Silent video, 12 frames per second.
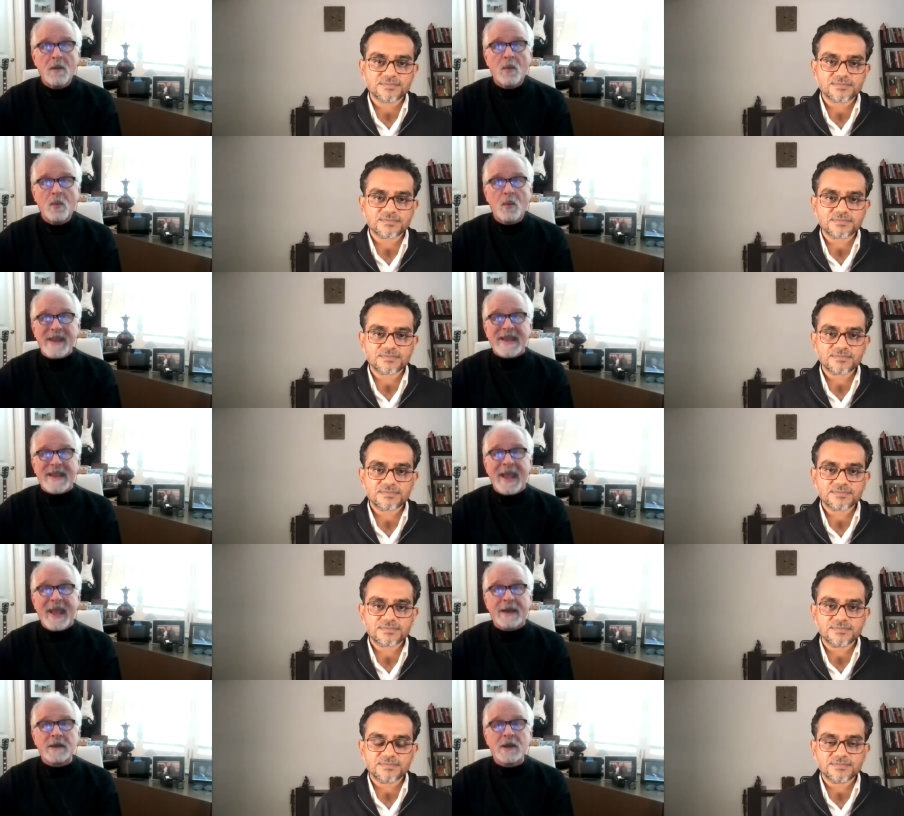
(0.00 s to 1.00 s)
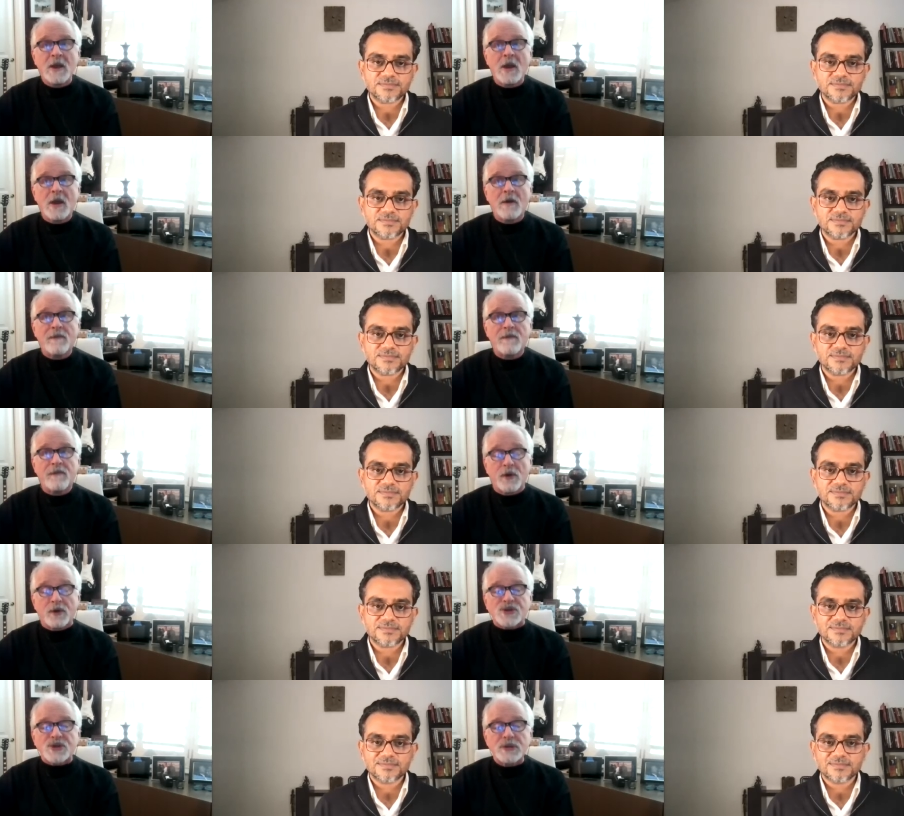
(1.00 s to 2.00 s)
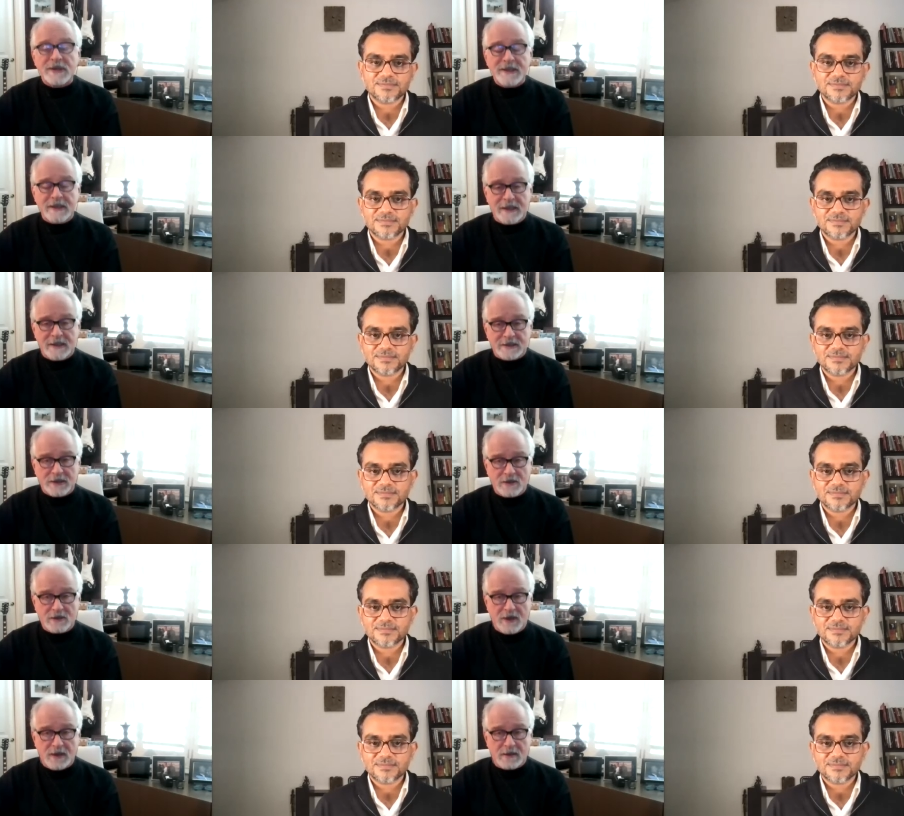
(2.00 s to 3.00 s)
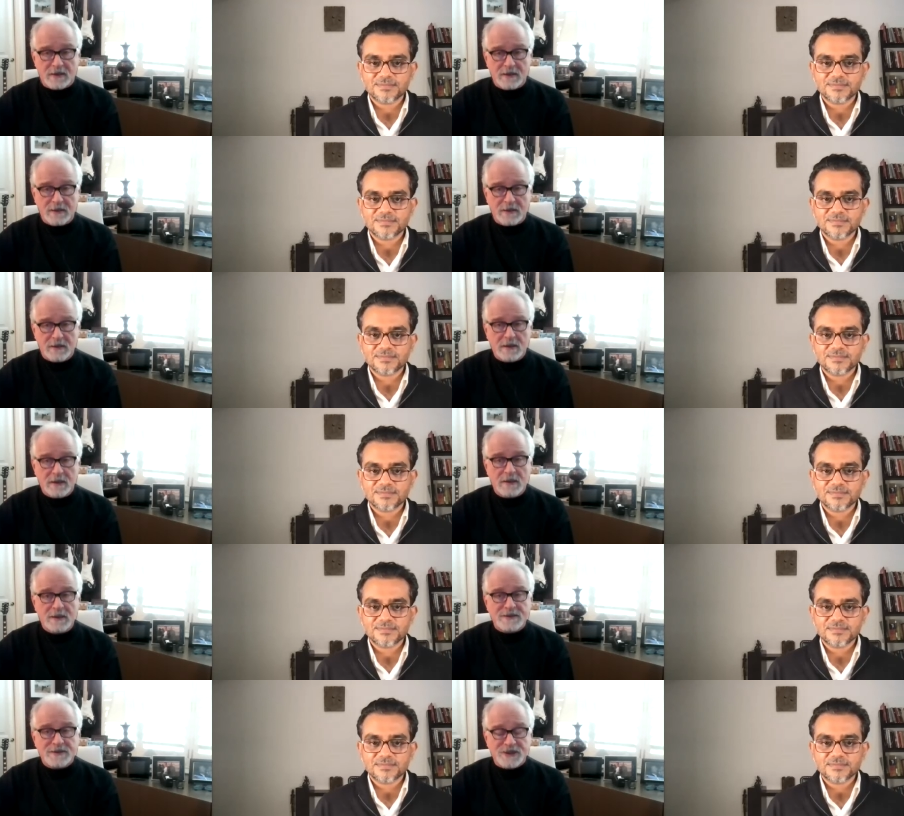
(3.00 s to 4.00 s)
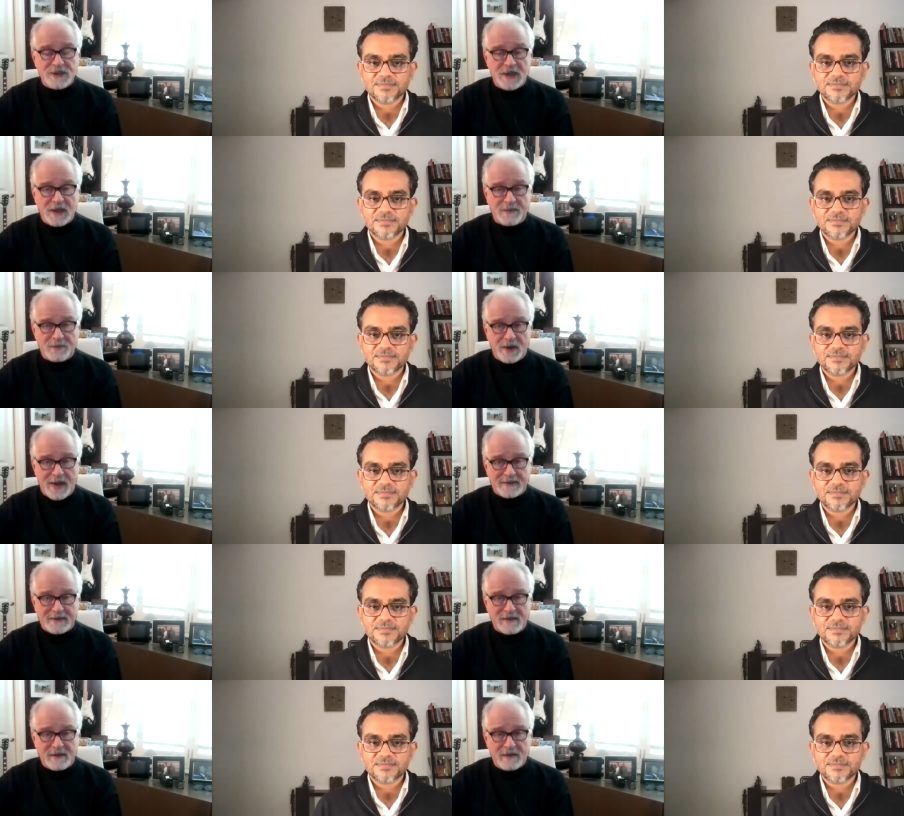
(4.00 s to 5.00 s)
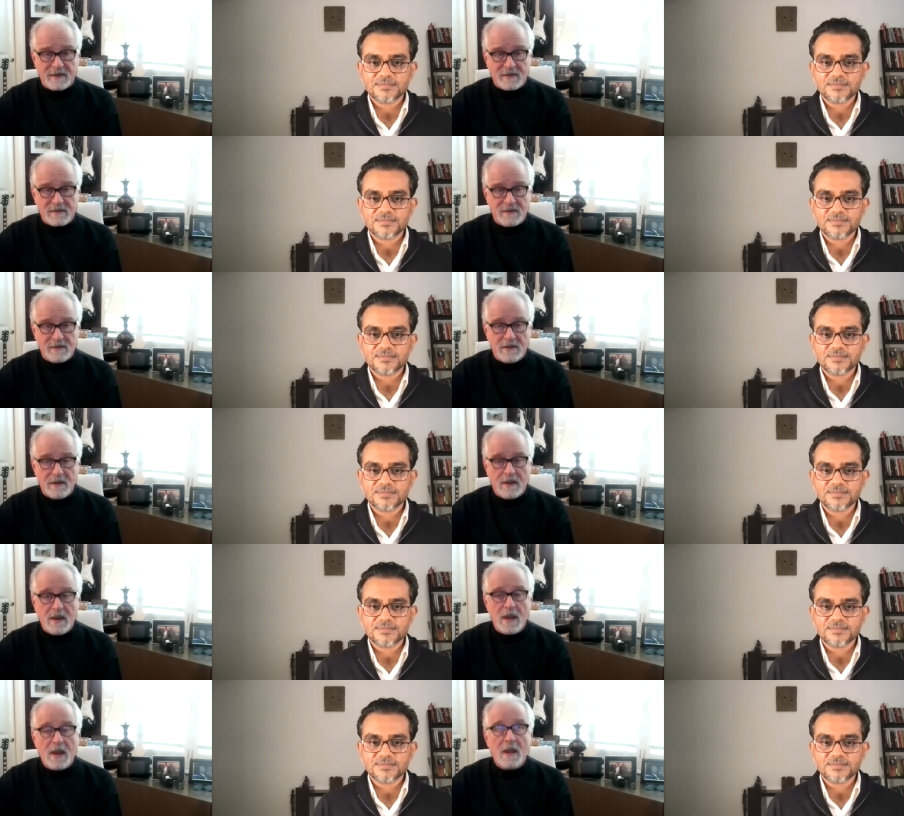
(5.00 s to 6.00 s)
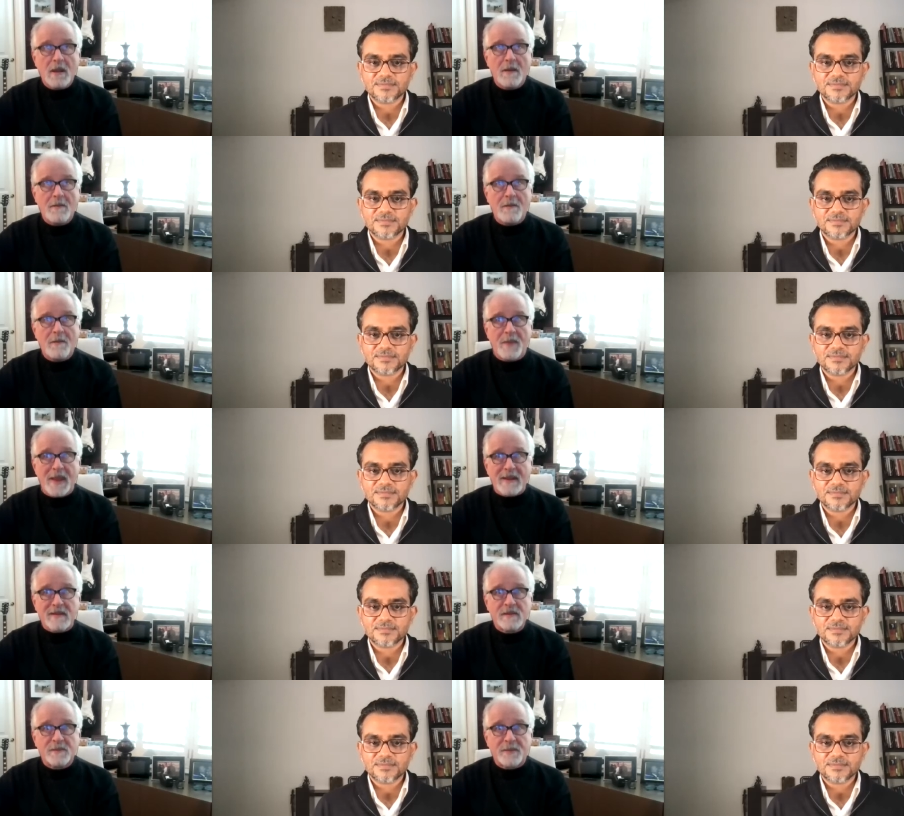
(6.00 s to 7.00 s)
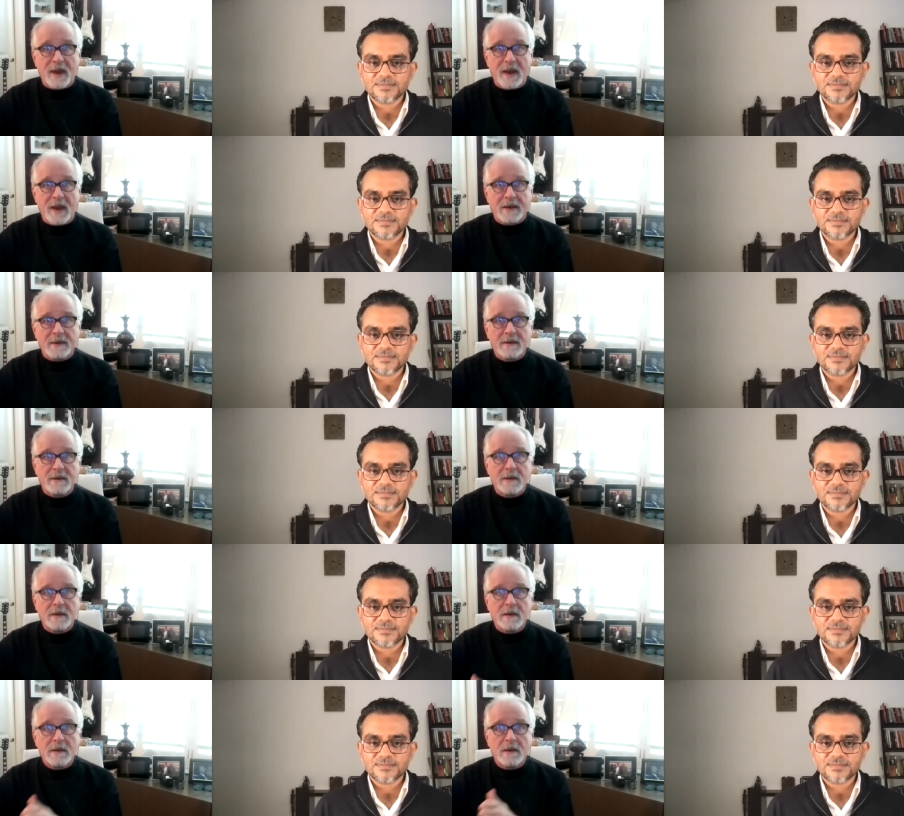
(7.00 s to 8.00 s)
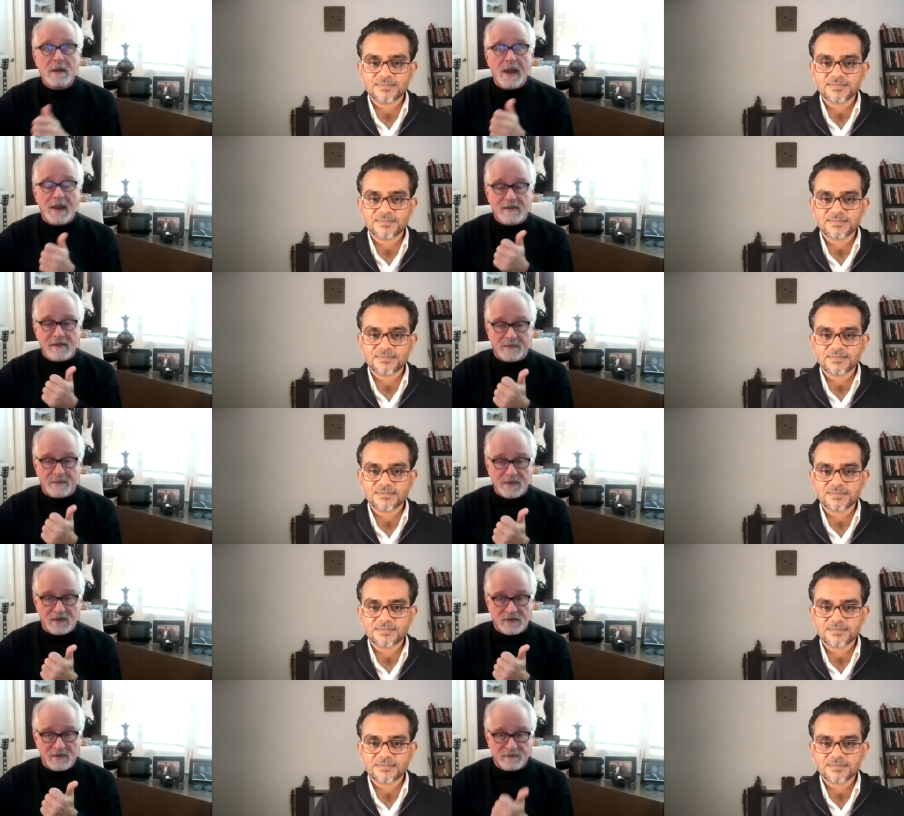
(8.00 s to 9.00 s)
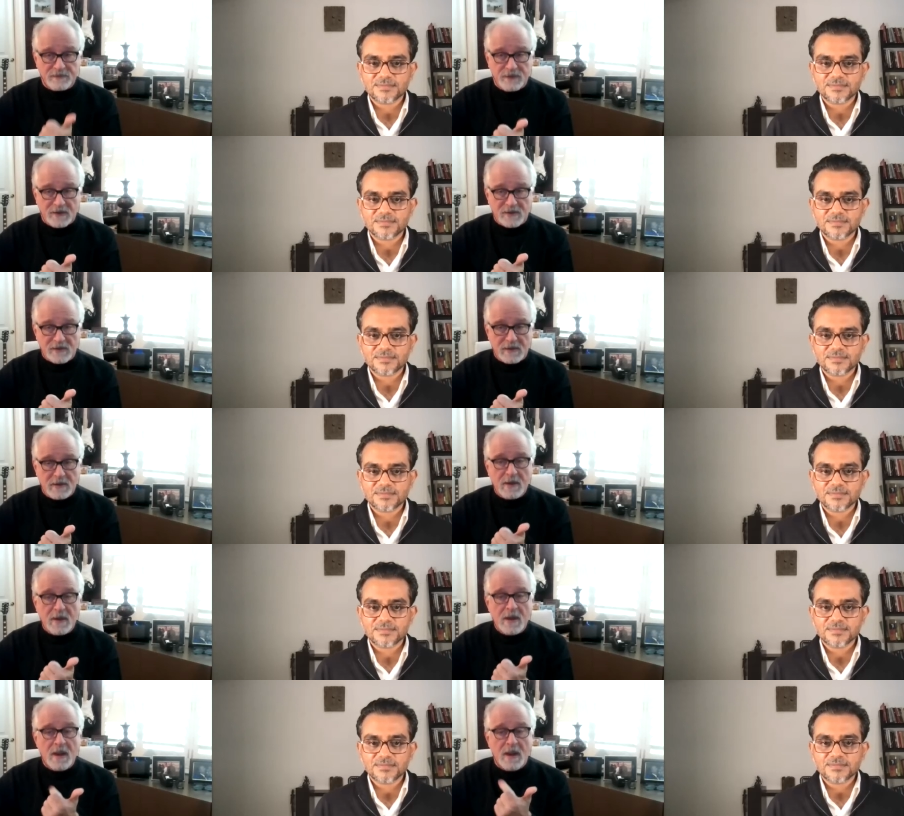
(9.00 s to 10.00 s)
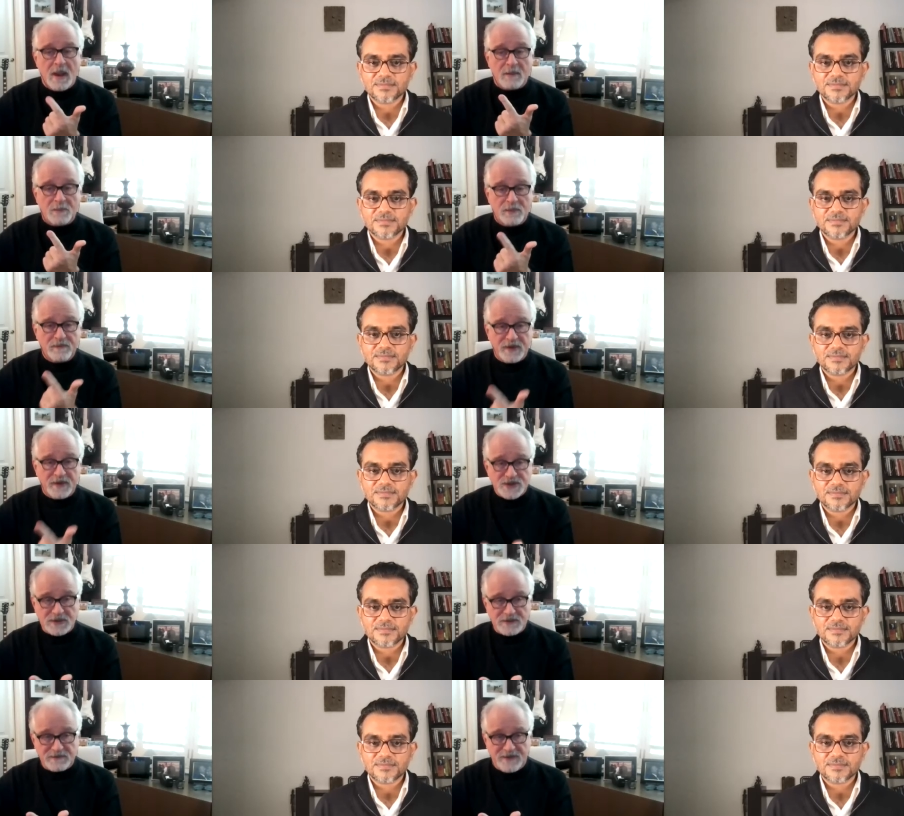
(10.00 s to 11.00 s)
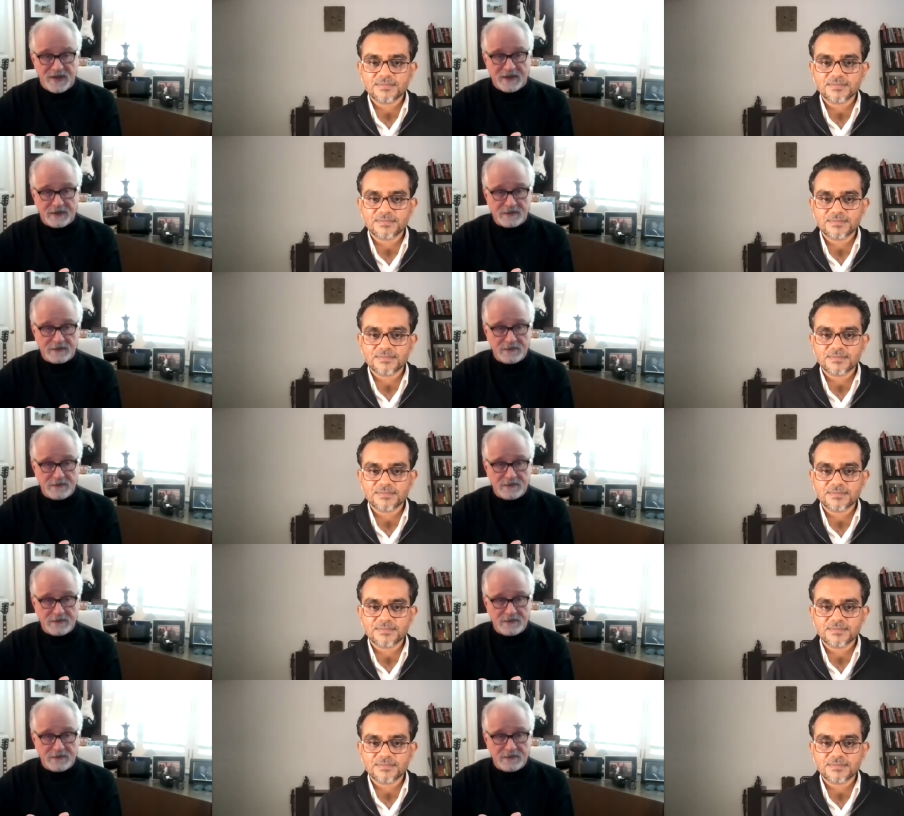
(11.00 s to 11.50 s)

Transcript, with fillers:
Speaker 1: we can virtually integrate G I practices based upon acceptance of risk and provision of value.